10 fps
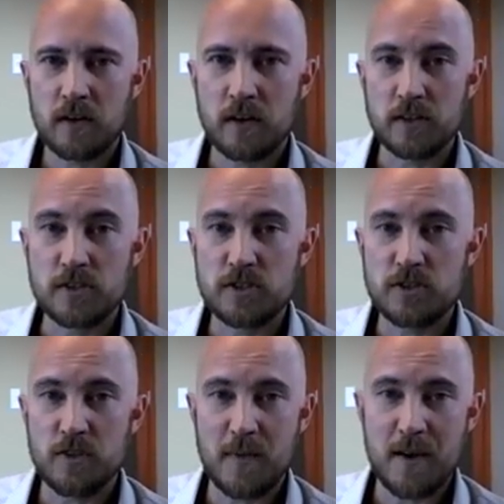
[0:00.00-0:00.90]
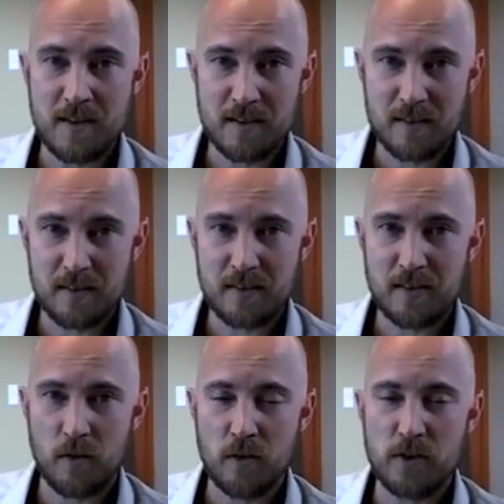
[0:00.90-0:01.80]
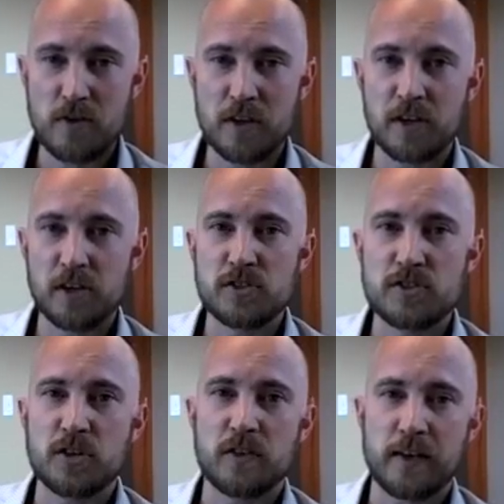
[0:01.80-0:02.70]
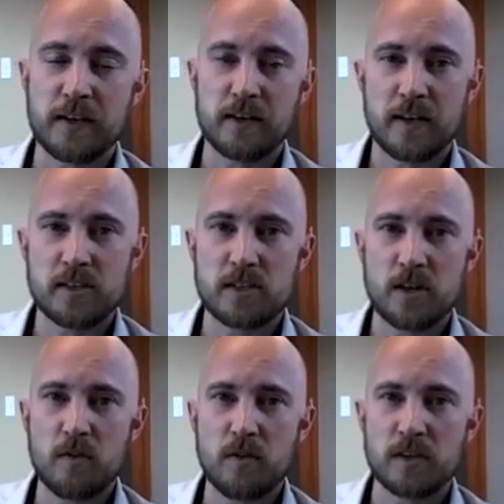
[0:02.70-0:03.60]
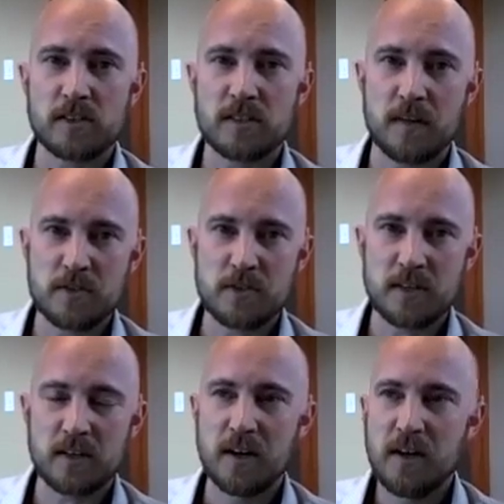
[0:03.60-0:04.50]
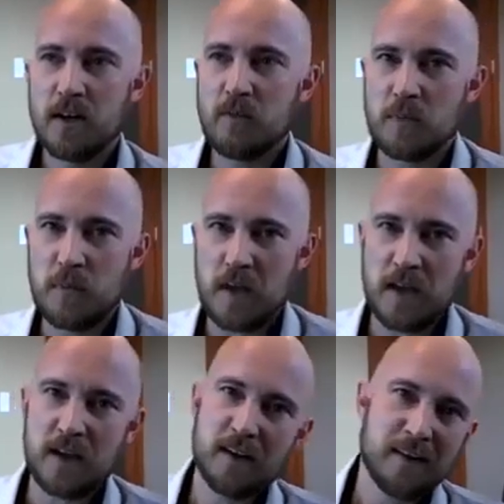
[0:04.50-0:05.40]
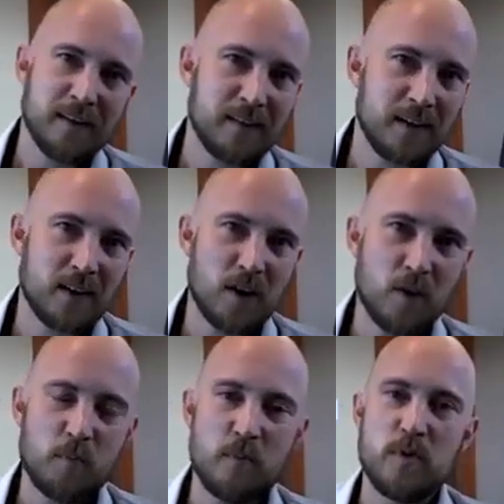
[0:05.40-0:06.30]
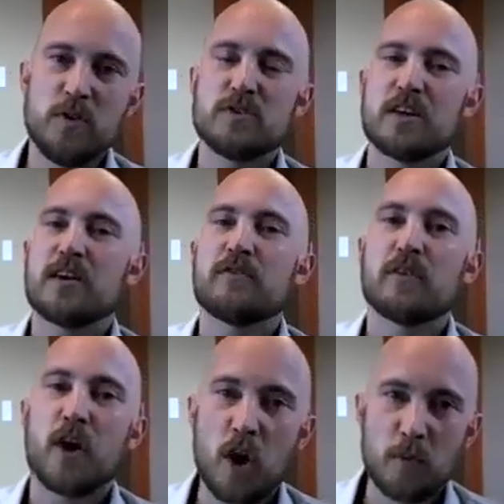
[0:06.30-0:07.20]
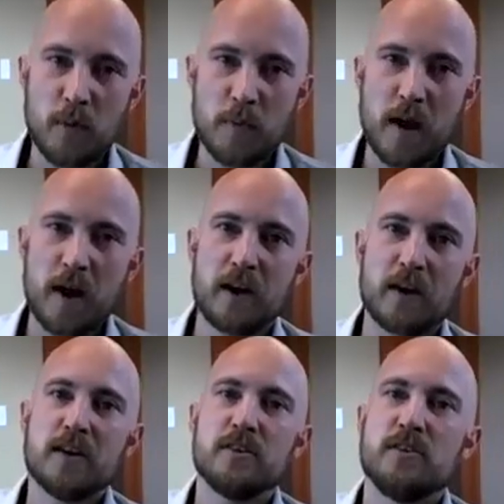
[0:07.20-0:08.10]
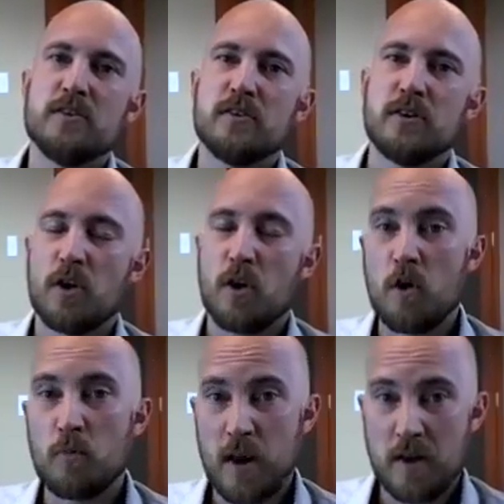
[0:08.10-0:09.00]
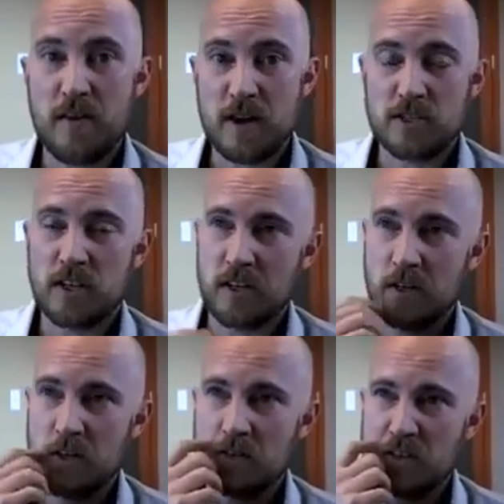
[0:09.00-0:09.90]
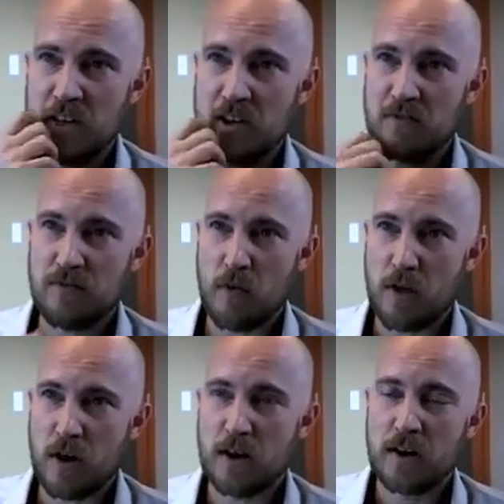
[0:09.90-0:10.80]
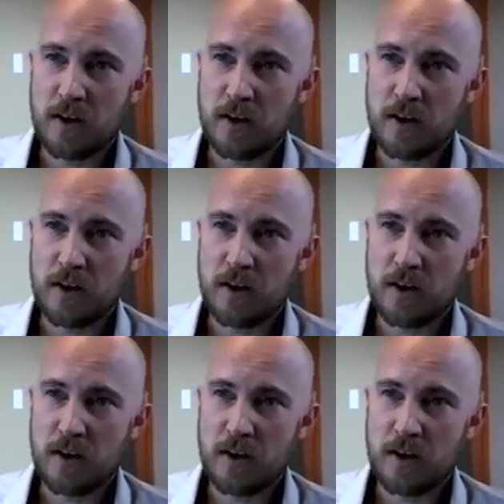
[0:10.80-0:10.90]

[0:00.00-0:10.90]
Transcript: consume it or you can conserve it. And so consumption would be, using it for a home repair, home renovation, using it for